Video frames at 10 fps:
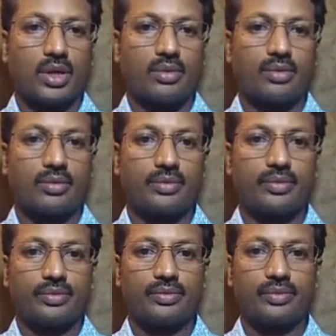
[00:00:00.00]
Okay,
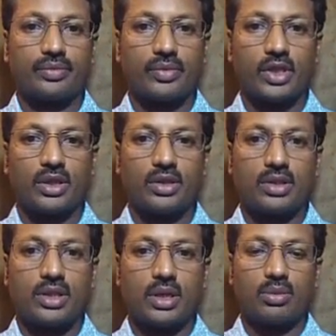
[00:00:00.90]

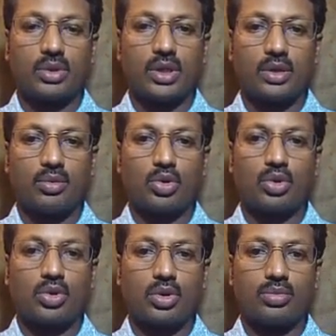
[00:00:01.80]
this time with a
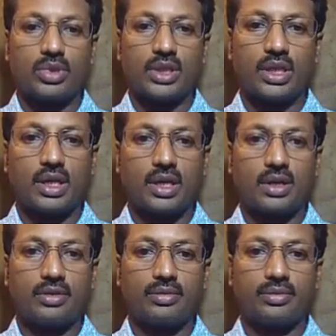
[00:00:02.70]
monochrome, single
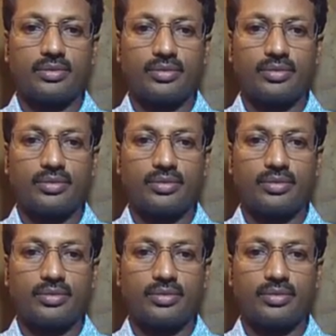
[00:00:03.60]
color.